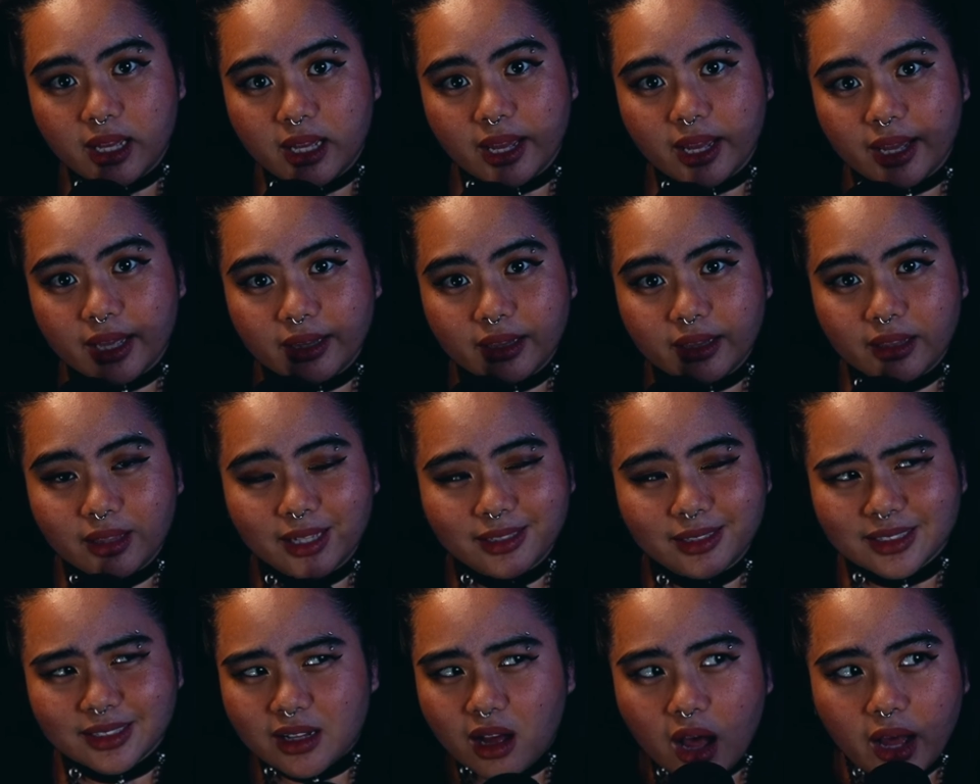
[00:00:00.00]
And
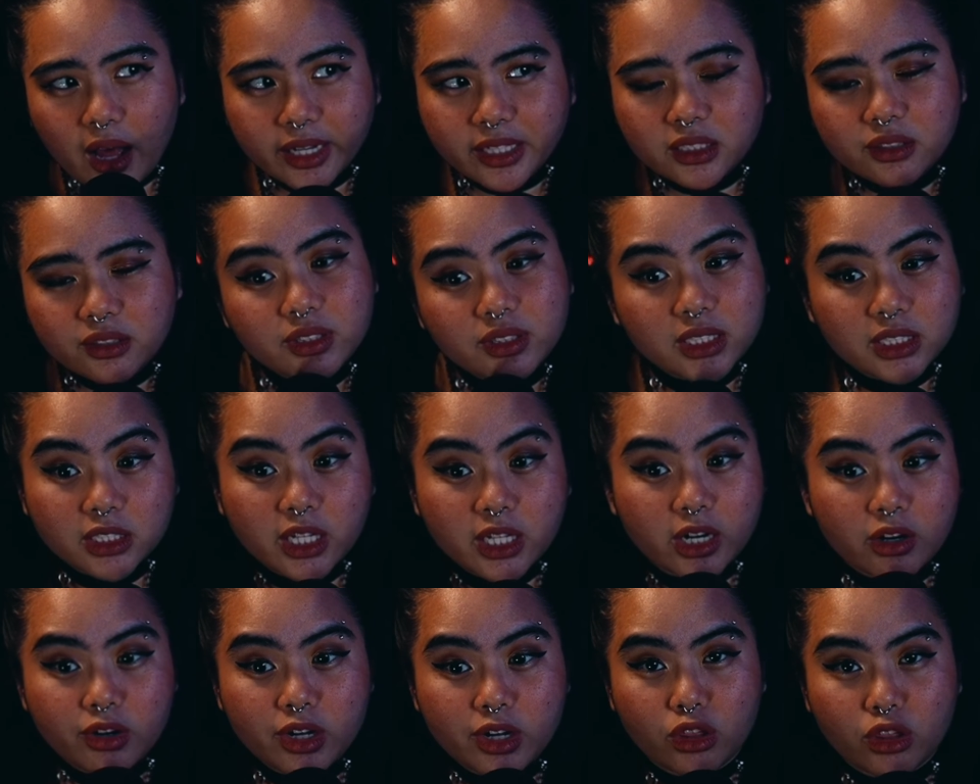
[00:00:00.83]
that's kind of a
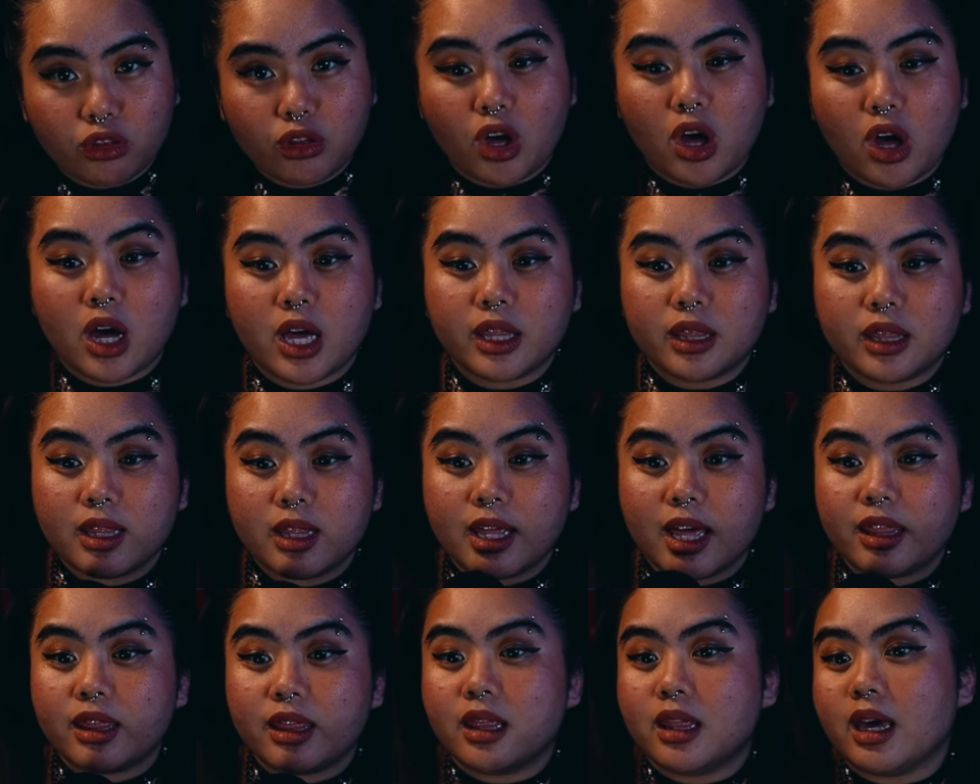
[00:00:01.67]
scary thought
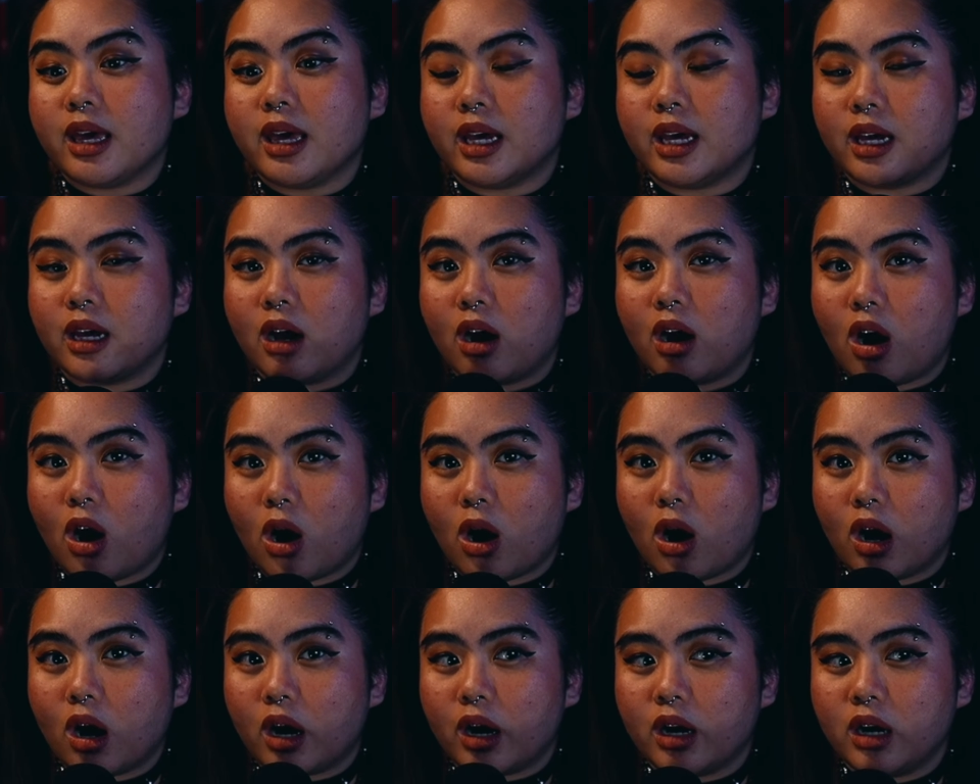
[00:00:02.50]
that they
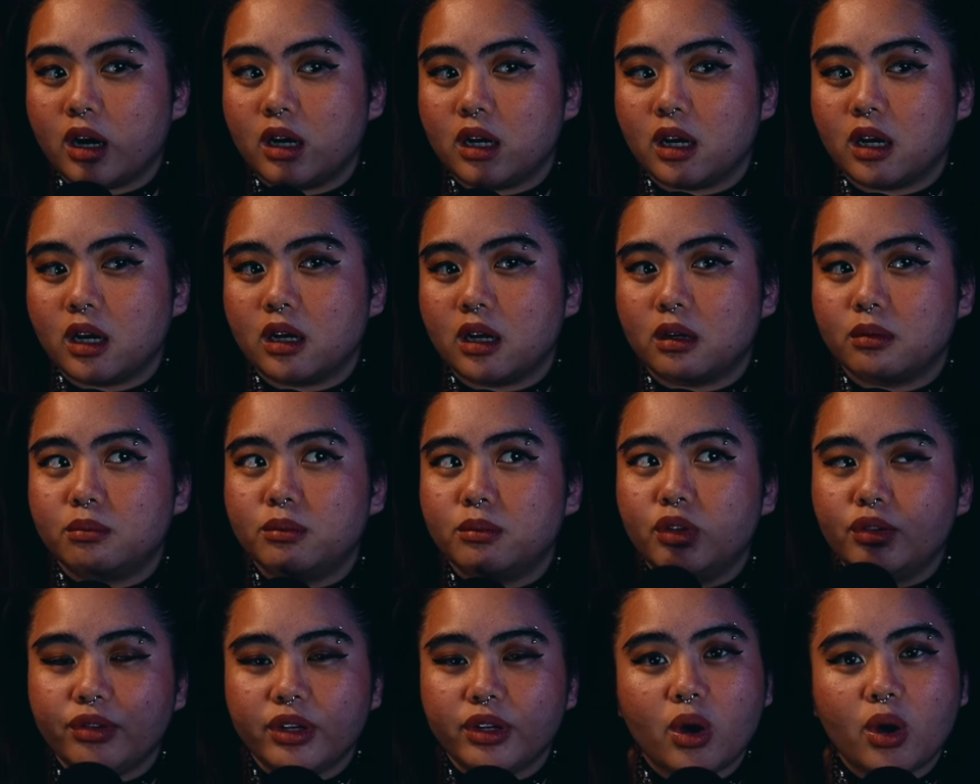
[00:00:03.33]
are
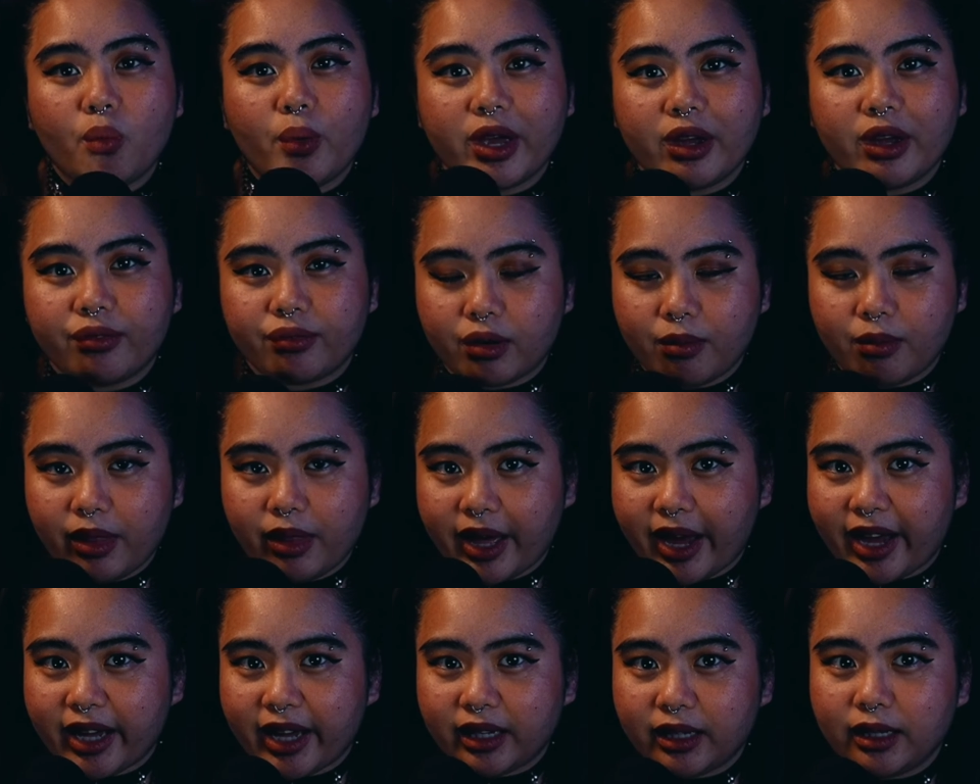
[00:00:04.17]
moving away from
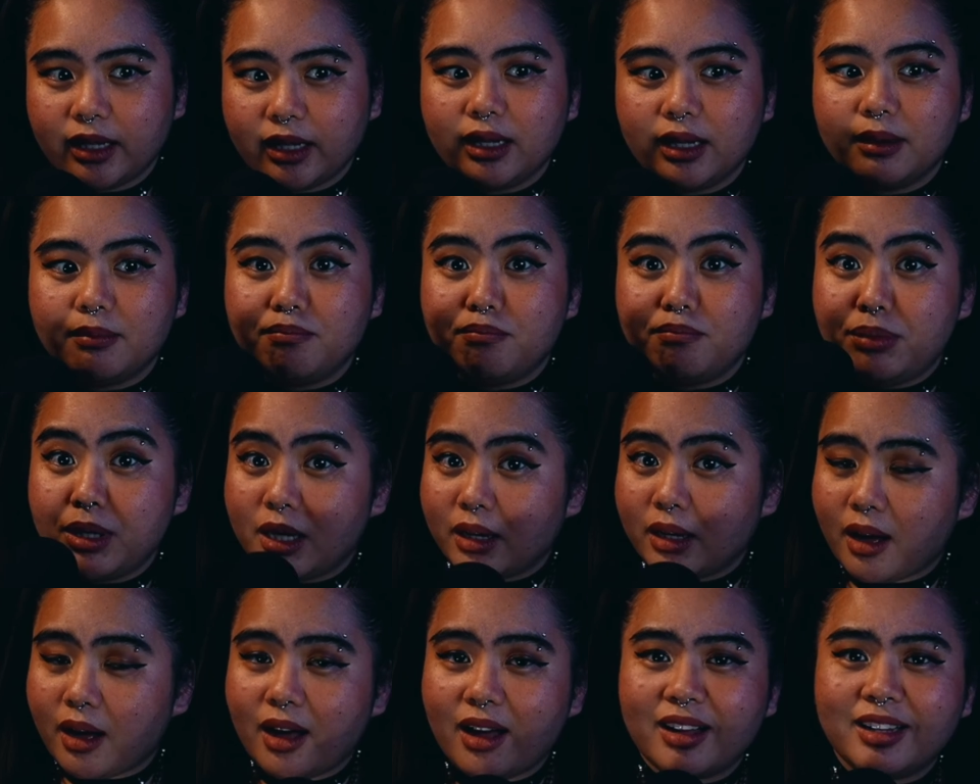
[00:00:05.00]
that
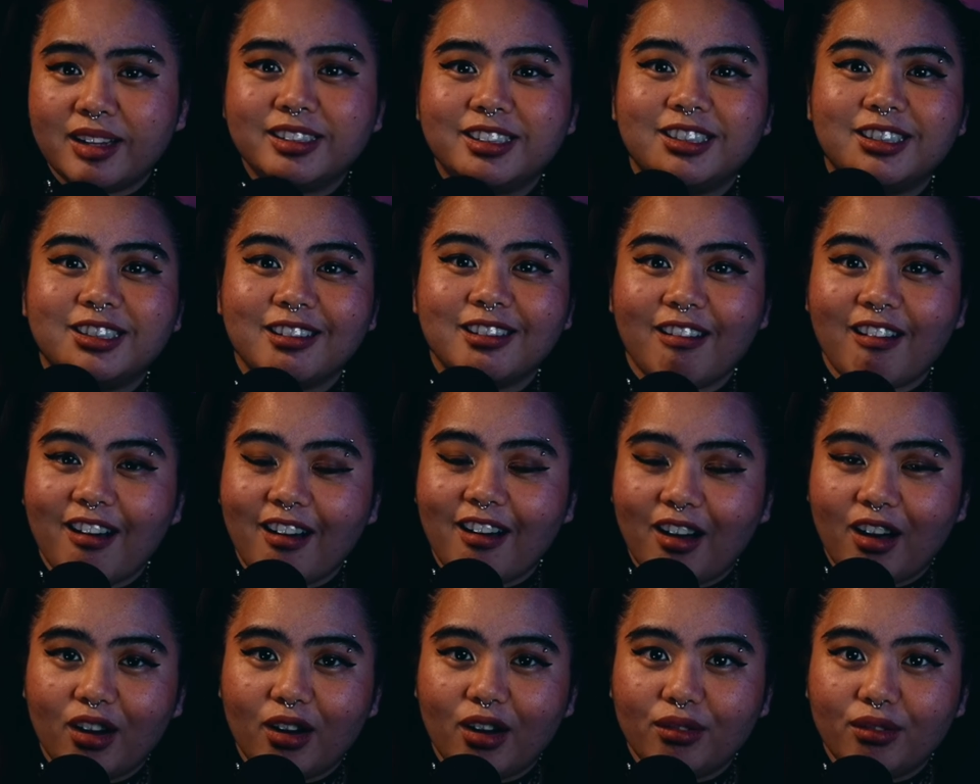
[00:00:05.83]
because
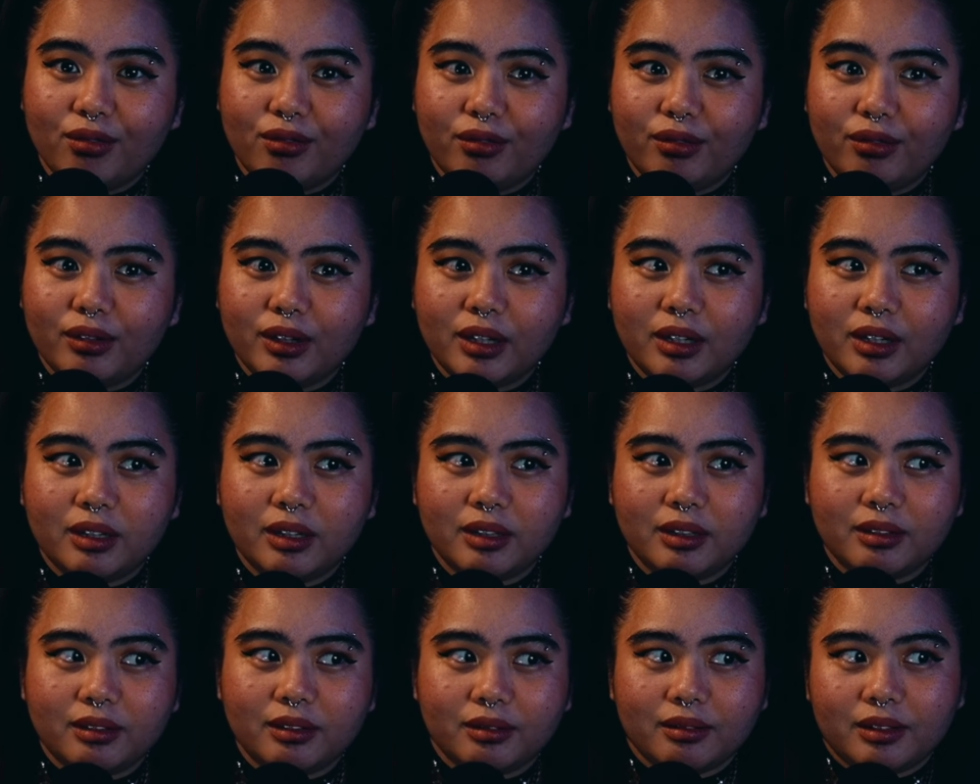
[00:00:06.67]
of
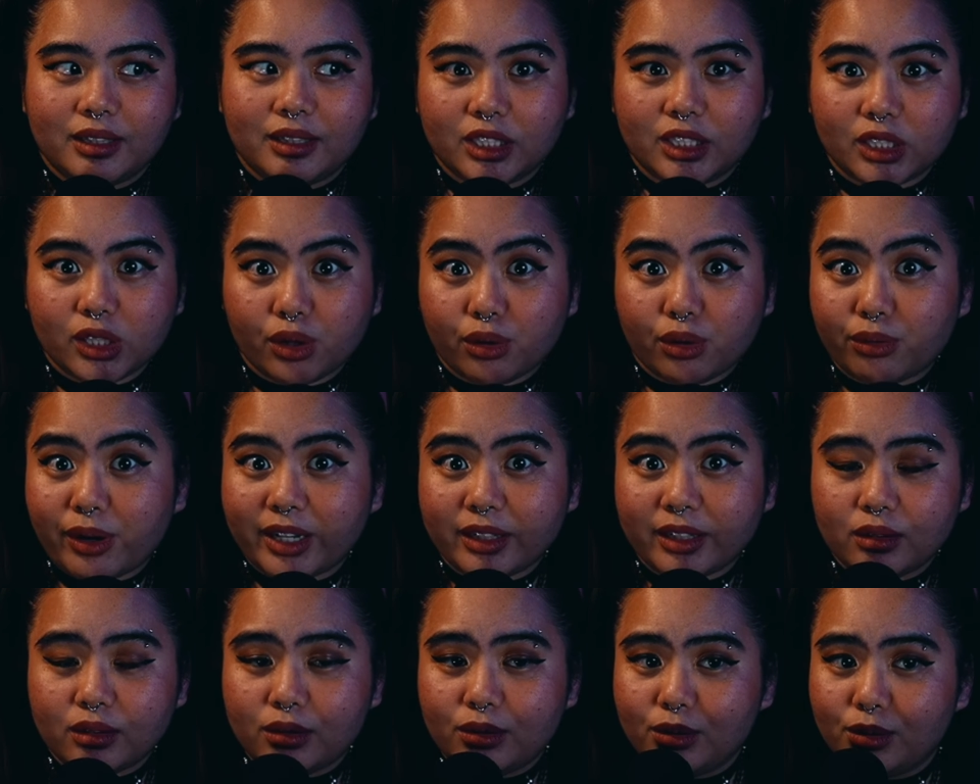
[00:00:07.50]
this threat
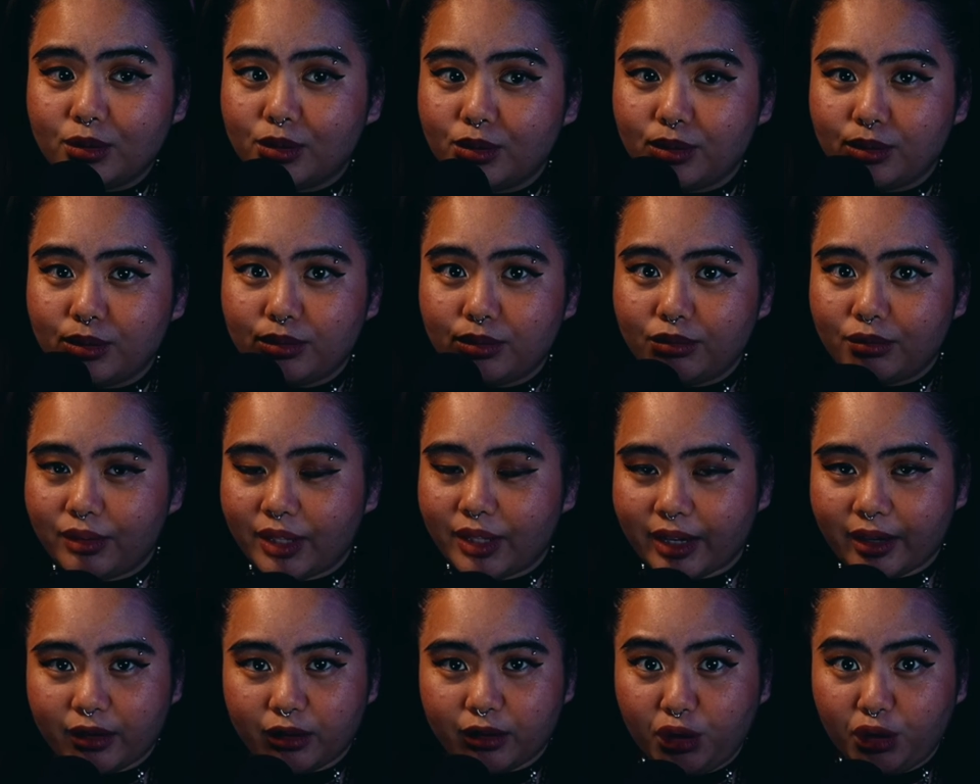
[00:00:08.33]
to
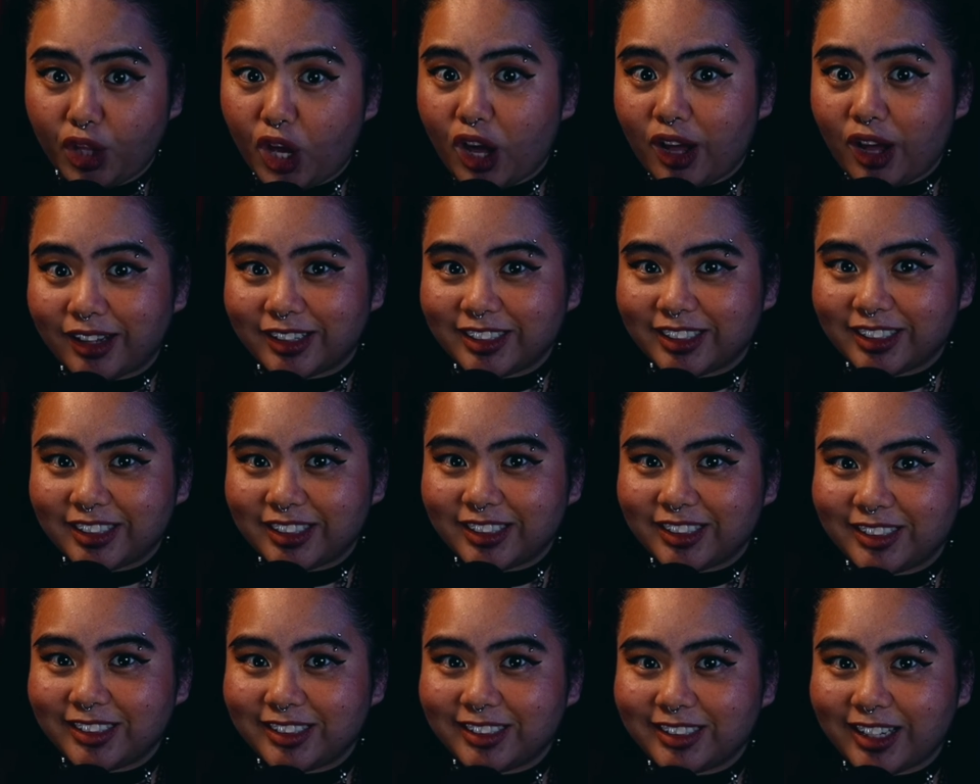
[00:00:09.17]
their laws
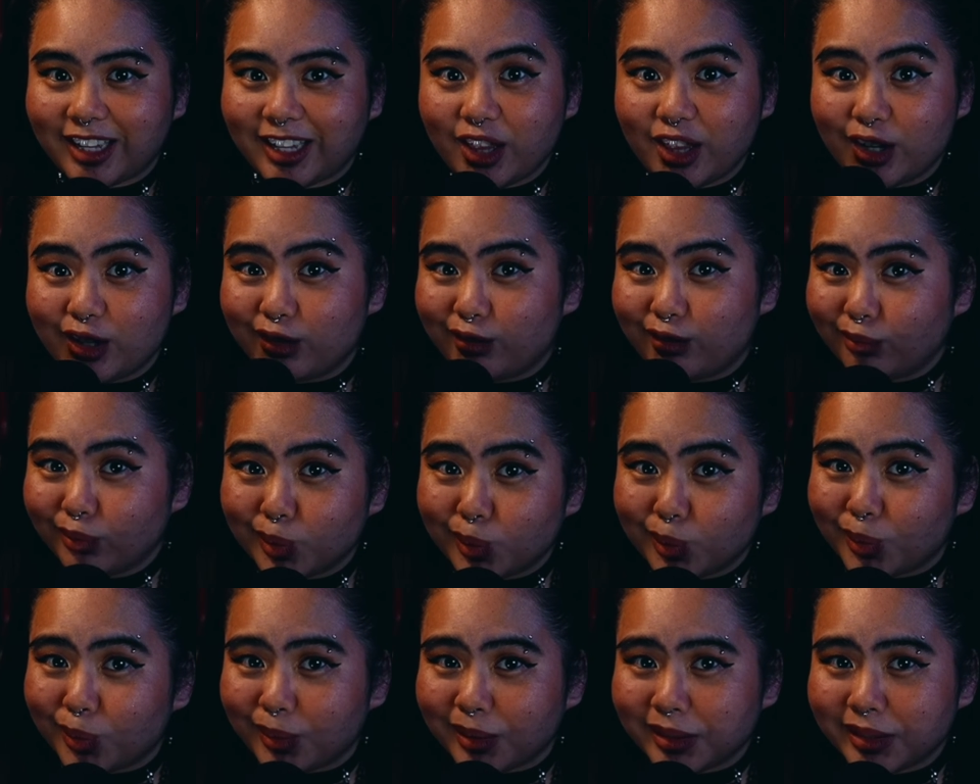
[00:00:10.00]
and their
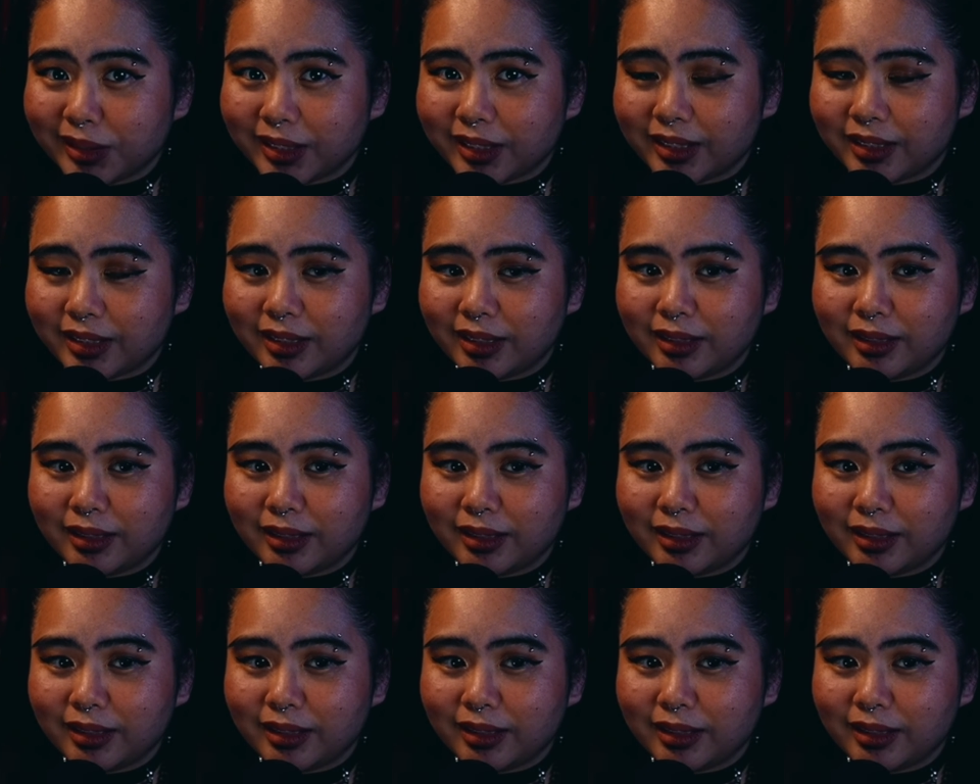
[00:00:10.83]
rules.